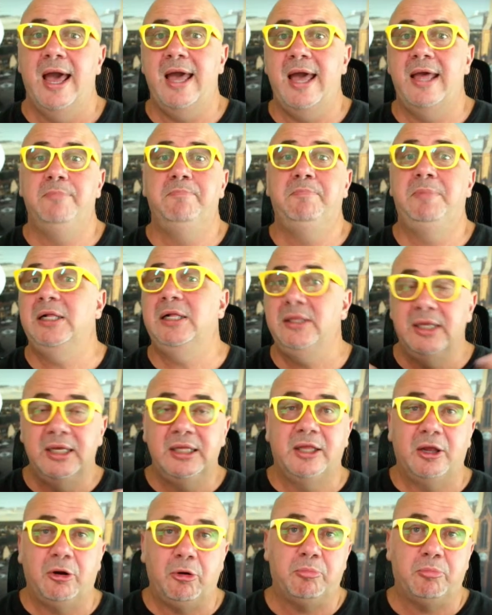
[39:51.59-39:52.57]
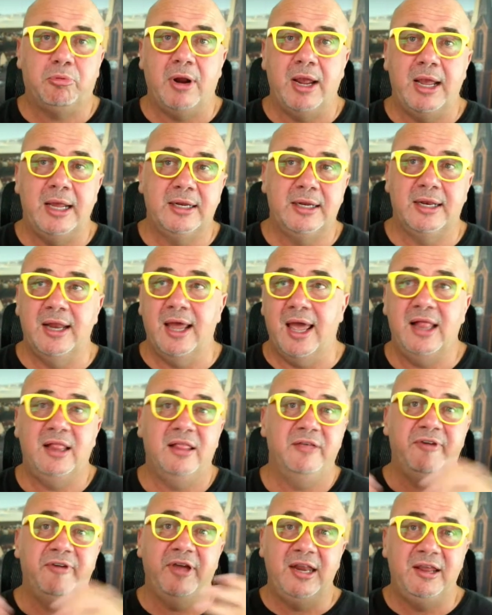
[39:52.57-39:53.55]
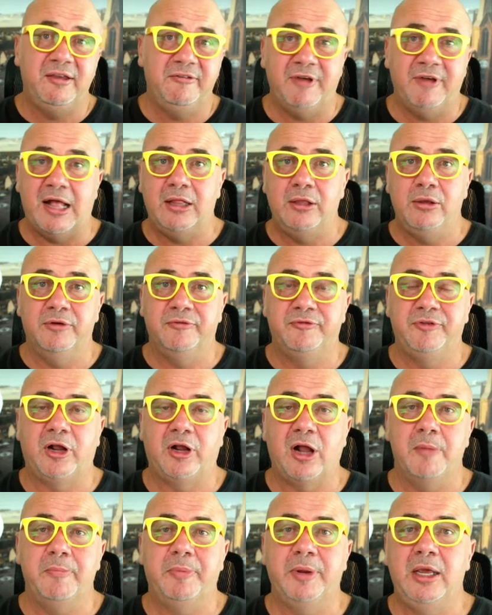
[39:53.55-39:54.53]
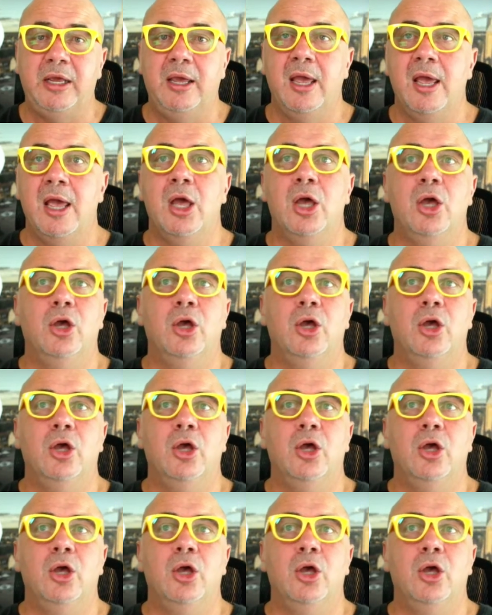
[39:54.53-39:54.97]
and building their brand and elevating value of the company.